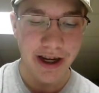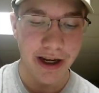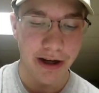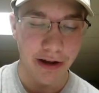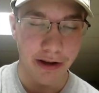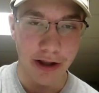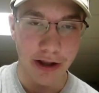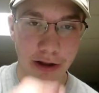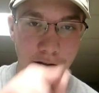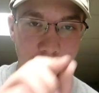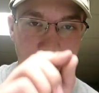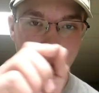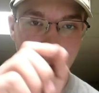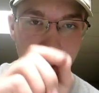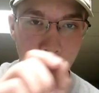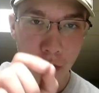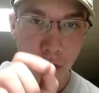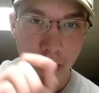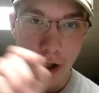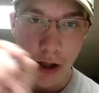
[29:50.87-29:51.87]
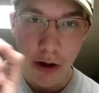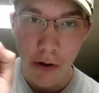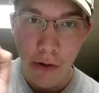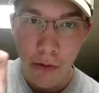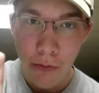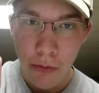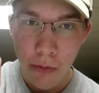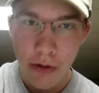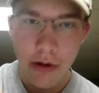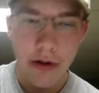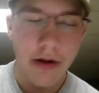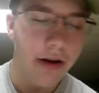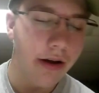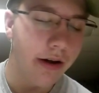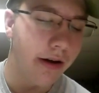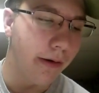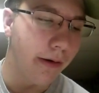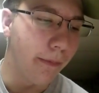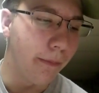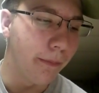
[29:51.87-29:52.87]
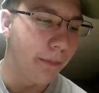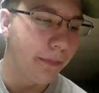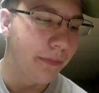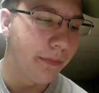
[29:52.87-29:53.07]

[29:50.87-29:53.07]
The 30 by